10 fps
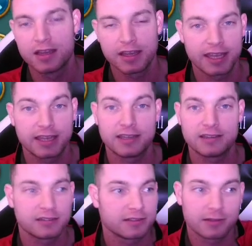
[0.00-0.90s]

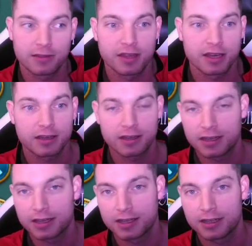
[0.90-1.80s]
in
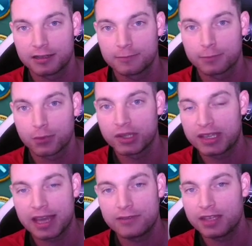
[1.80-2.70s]
the
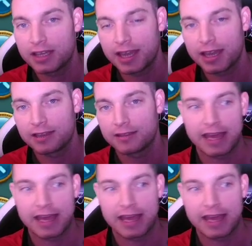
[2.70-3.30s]
pre-KVK.